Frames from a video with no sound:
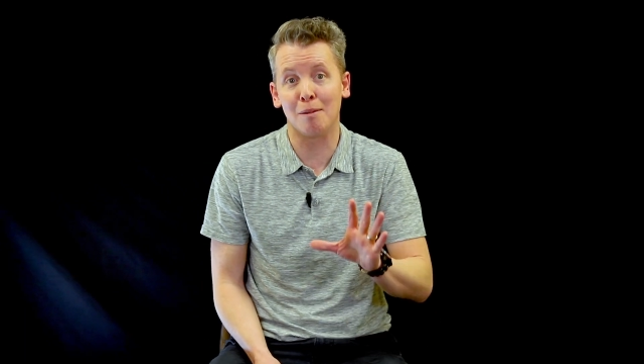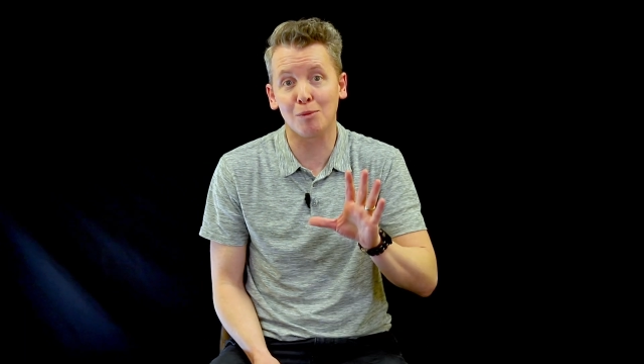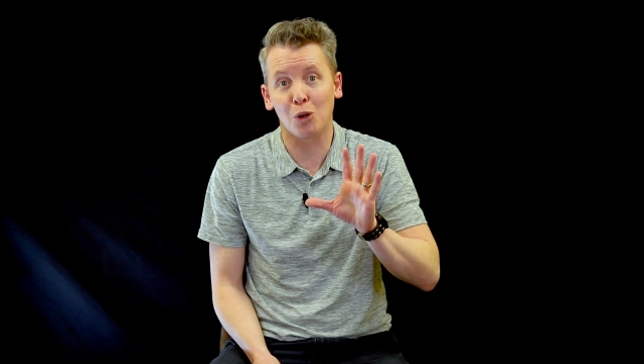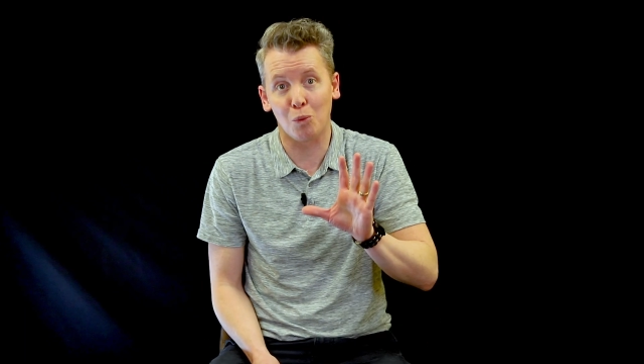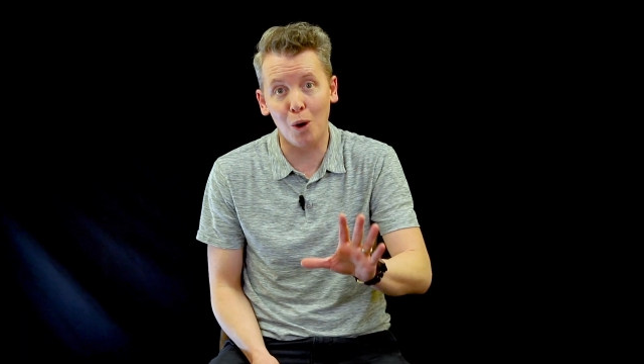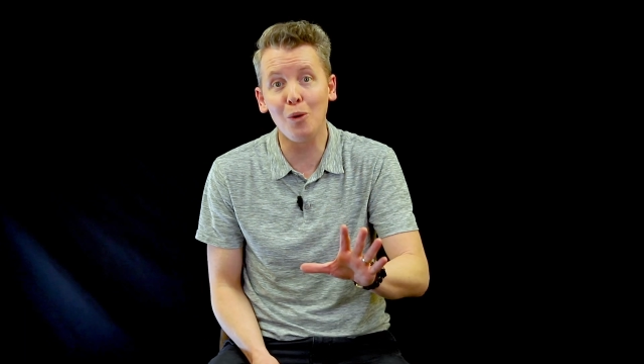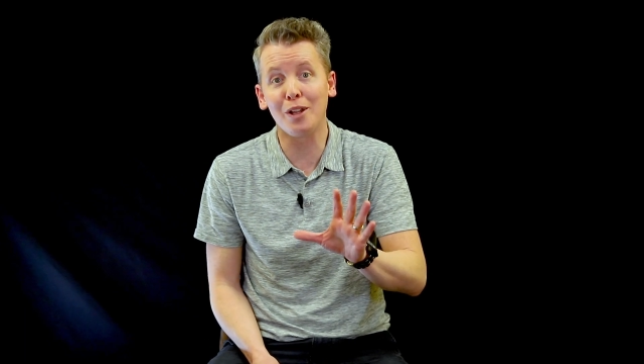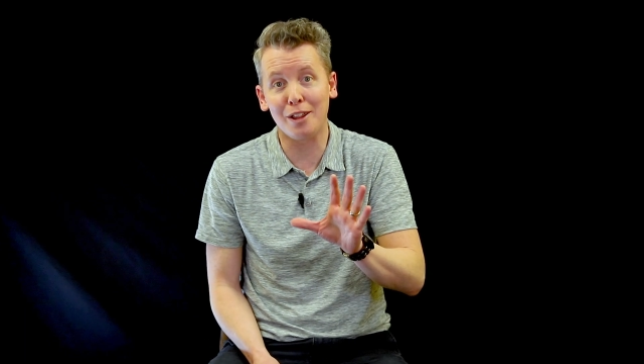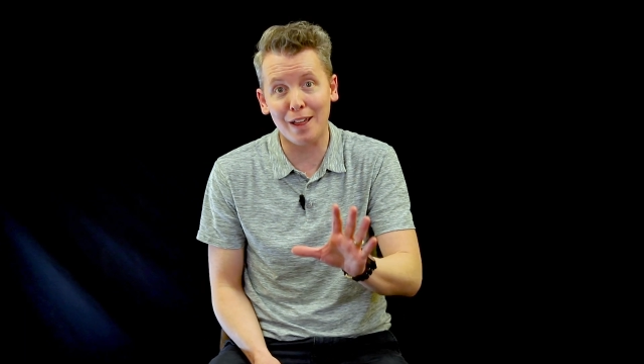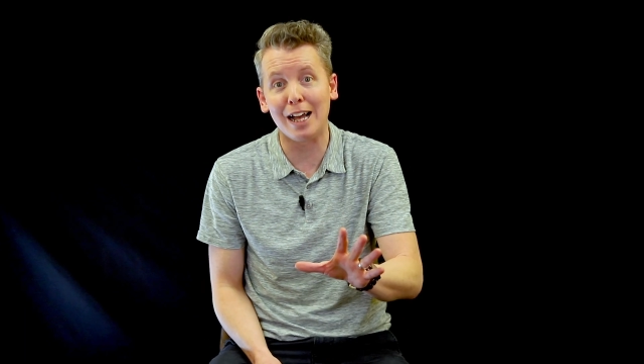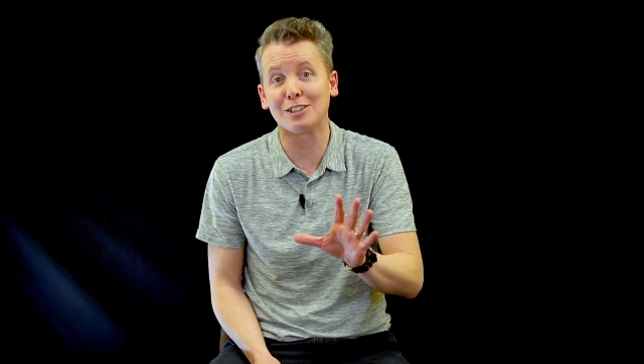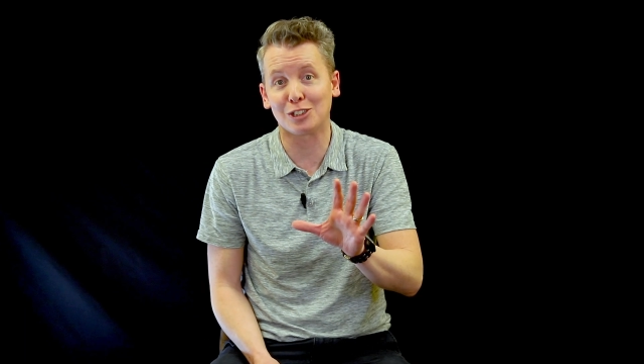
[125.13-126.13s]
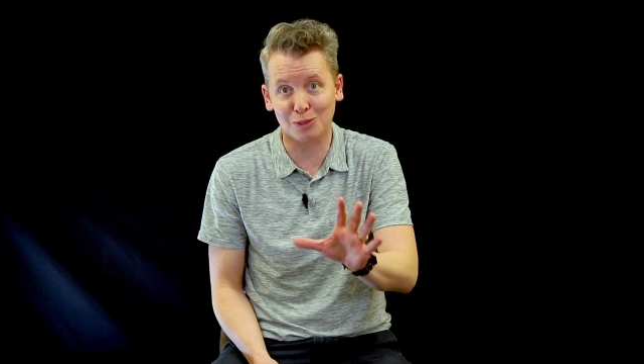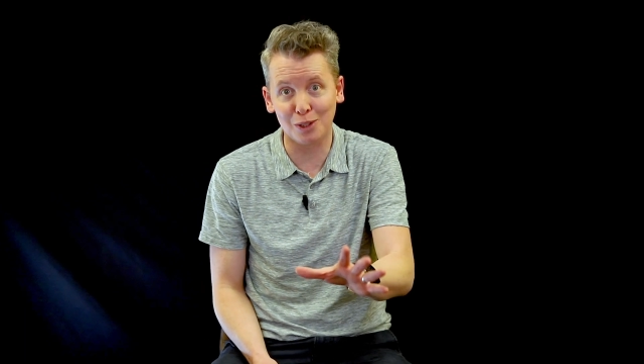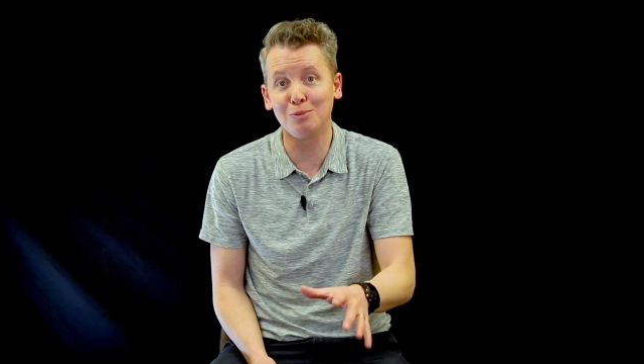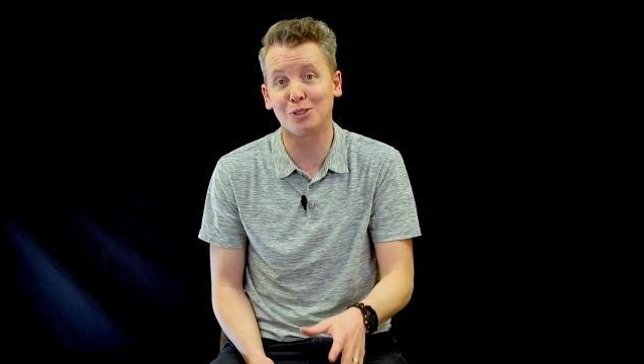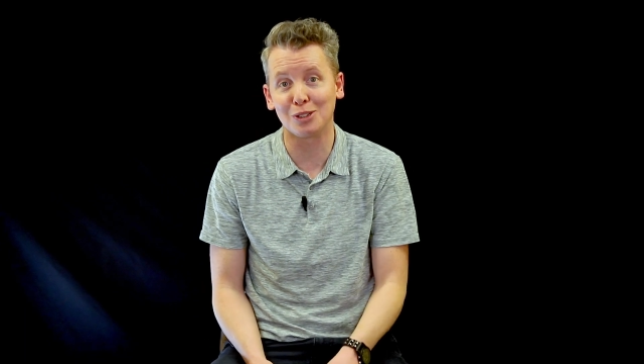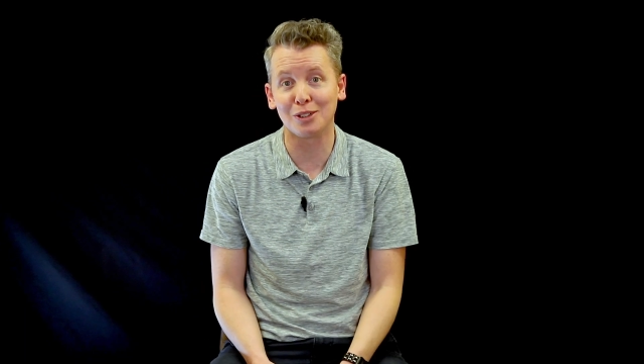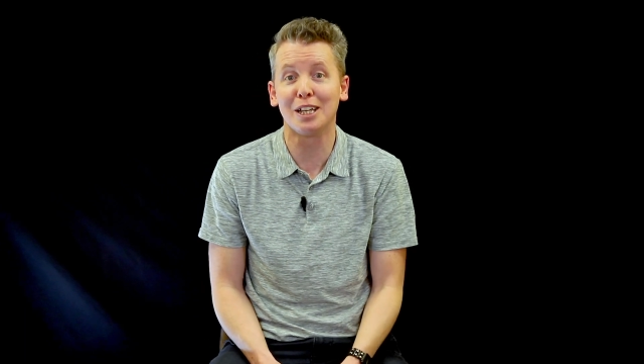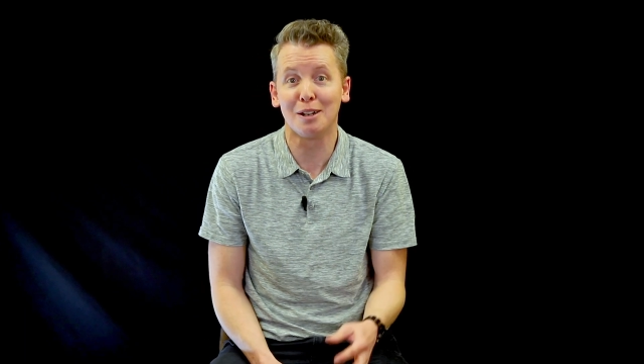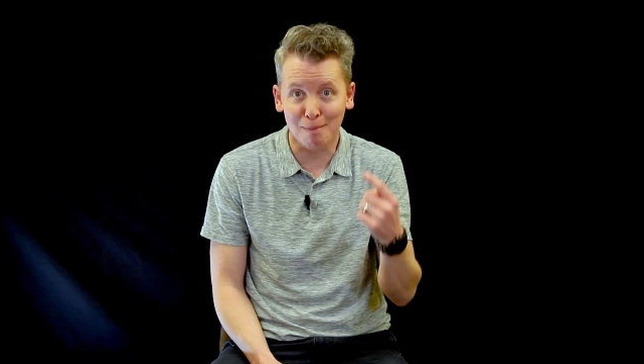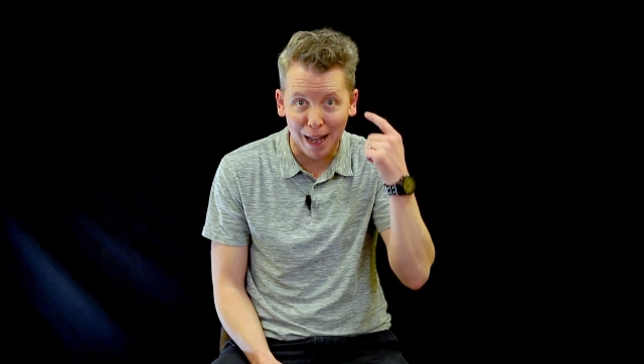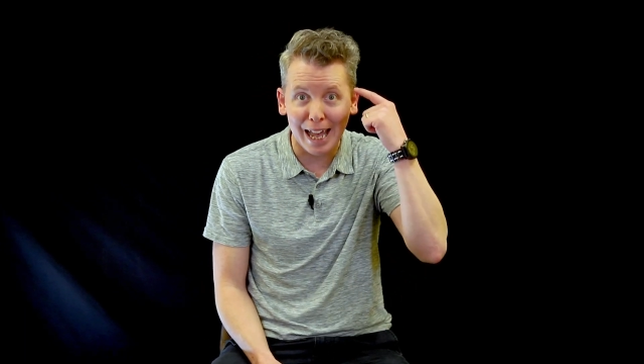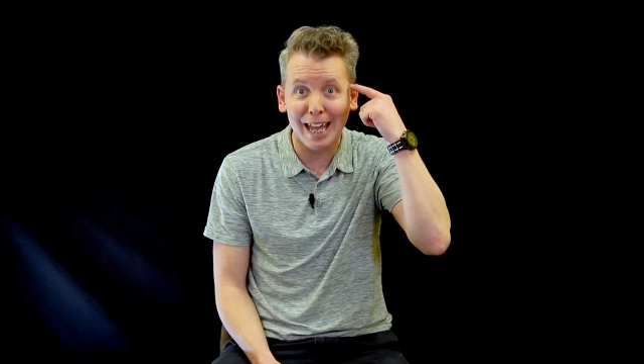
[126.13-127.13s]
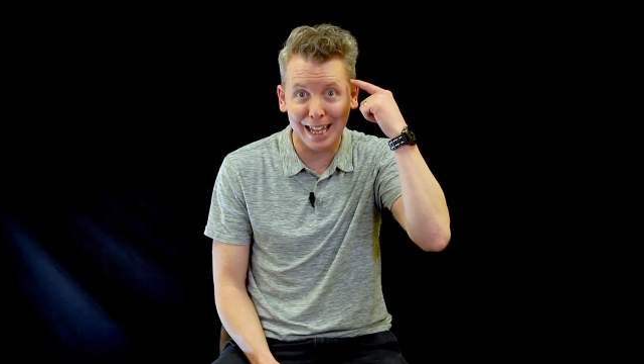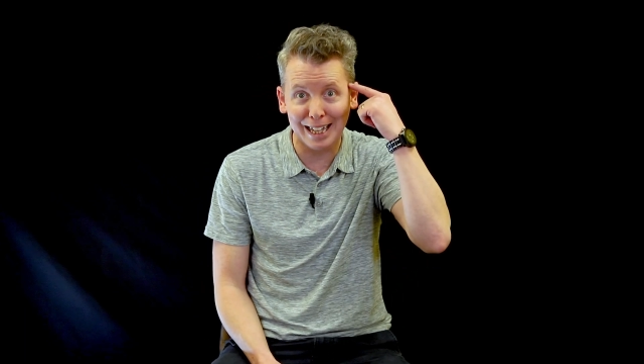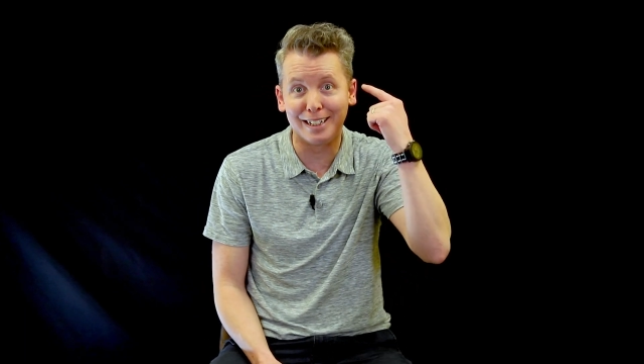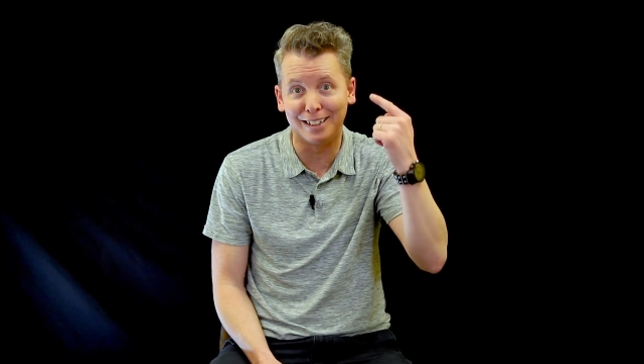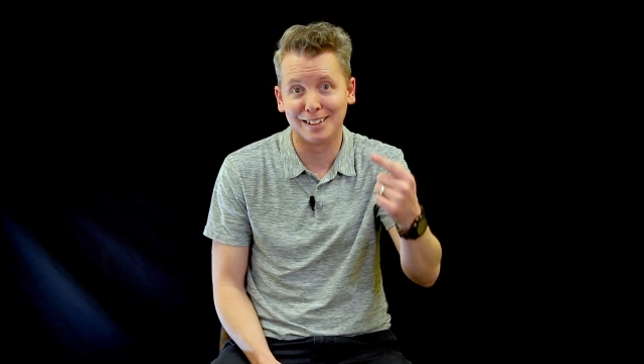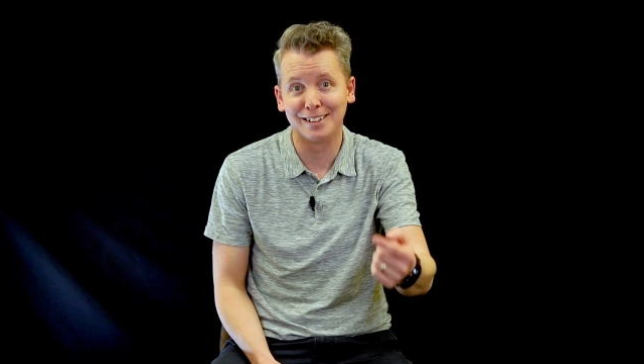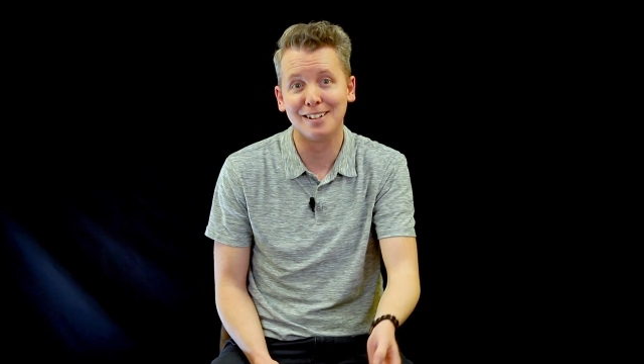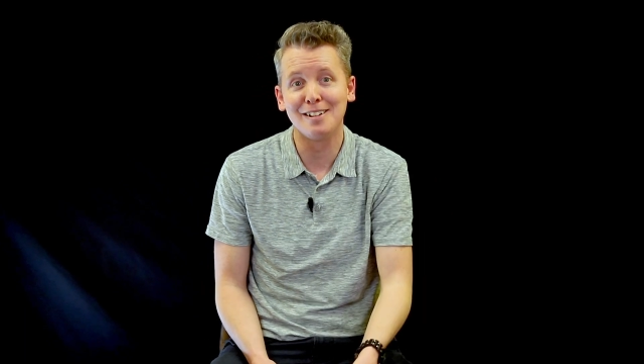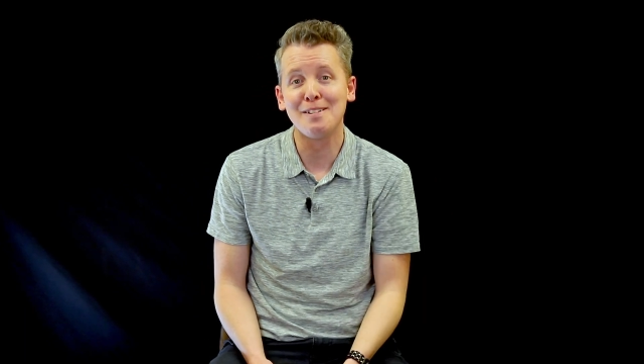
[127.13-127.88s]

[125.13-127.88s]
I'm quoting that scripture in my head.